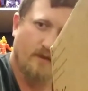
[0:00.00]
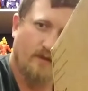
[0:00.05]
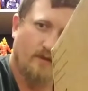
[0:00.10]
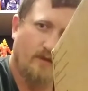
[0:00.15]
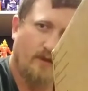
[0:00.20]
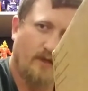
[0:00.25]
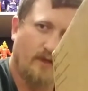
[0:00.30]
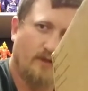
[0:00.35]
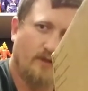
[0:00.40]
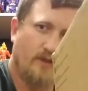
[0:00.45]

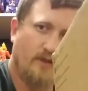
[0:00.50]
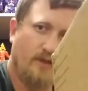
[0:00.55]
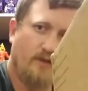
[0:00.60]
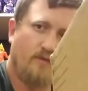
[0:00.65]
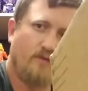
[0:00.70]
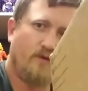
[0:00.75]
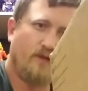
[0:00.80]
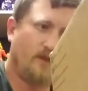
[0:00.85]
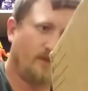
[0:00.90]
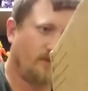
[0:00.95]
so I can show
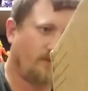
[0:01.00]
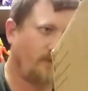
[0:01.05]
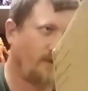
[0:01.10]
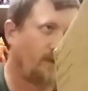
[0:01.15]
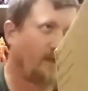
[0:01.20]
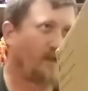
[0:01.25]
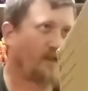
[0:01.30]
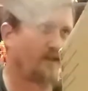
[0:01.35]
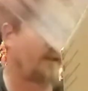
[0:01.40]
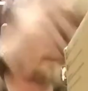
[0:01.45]
you what else we
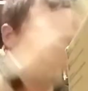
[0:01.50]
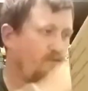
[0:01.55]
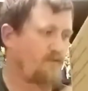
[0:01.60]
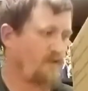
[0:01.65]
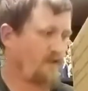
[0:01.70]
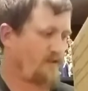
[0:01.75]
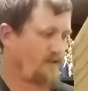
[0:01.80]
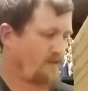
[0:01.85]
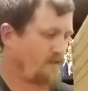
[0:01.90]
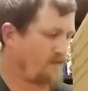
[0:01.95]
got this
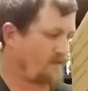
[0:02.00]
week.